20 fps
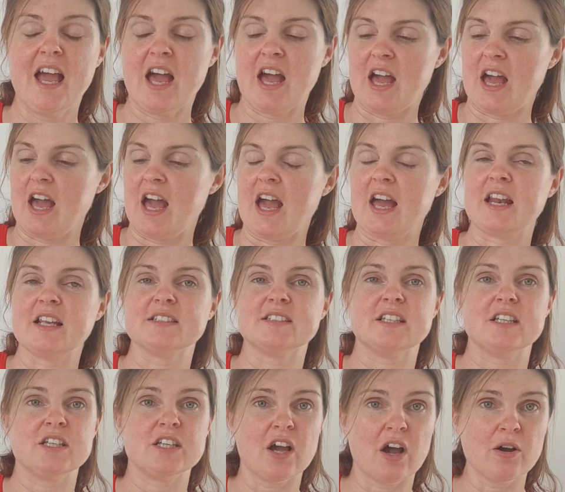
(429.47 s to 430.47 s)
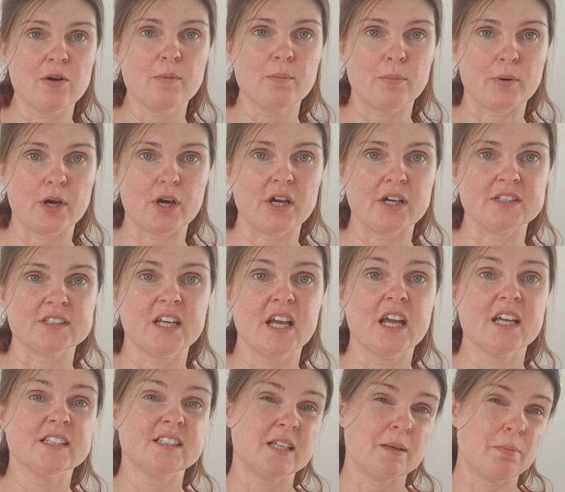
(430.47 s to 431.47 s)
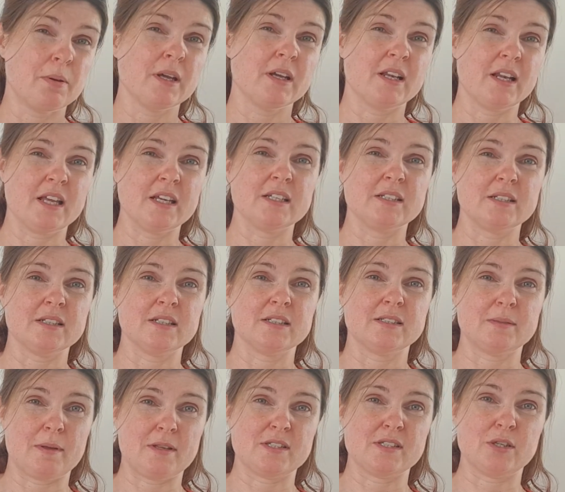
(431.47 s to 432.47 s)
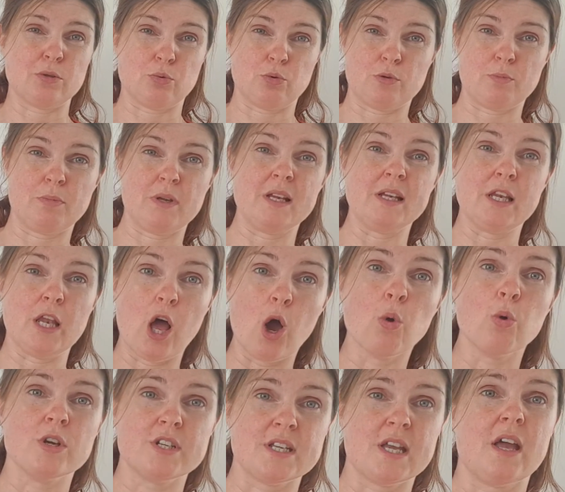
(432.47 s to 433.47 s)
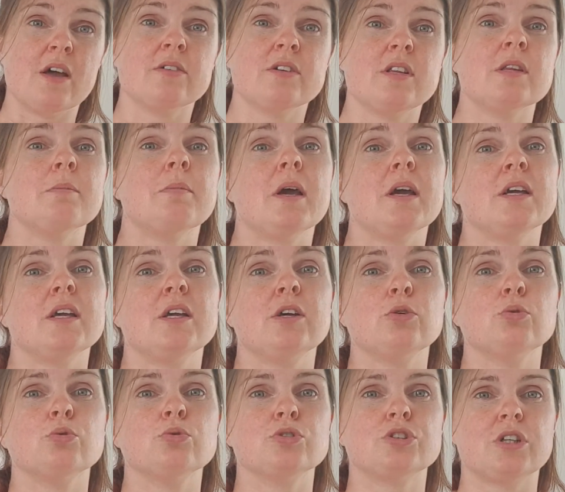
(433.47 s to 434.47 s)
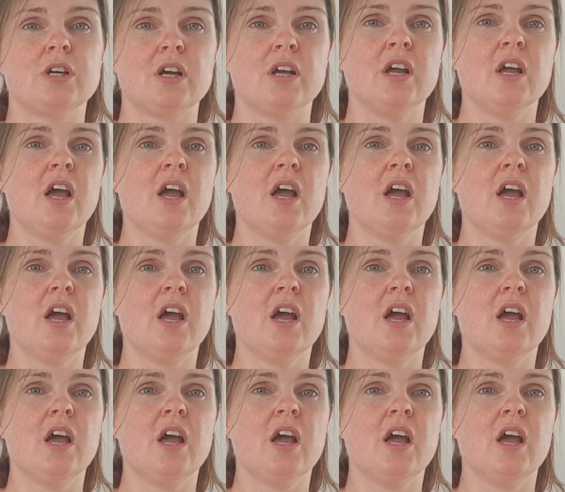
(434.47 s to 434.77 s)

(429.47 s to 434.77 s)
And as a young bird, typically Spencer would be lower down in the pecking order,